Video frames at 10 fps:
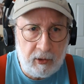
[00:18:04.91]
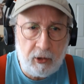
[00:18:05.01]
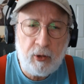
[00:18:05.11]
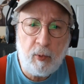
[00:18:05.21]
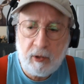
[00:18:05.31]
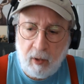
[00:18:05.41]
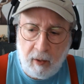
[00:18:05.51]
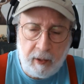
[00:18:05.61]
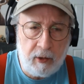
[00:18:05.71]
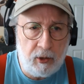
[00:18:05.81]
As you were
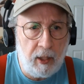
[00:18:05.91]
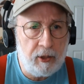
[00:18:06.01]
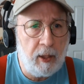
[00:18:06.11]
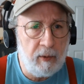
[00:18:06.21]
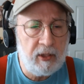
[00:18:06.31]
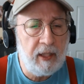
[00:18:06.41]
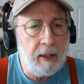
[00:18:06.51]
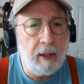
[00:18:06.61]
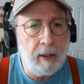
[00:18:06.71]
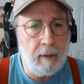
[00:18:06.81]
talking, Josh, I was
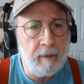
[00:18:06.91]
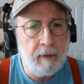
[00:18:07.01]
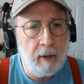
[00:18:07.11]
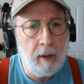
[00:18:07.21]
thinking of,